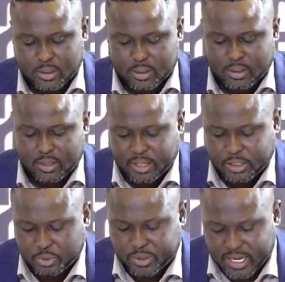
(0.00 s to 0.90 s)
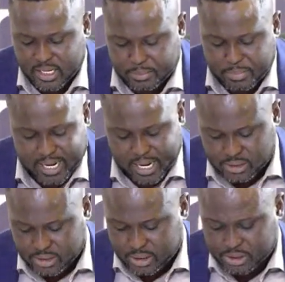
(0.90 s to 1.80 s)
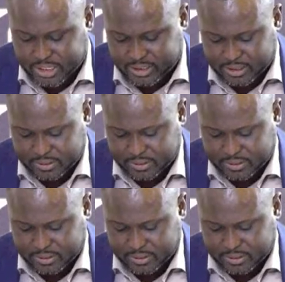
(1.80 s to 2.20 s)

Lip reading: The issue regarding the balance sheet.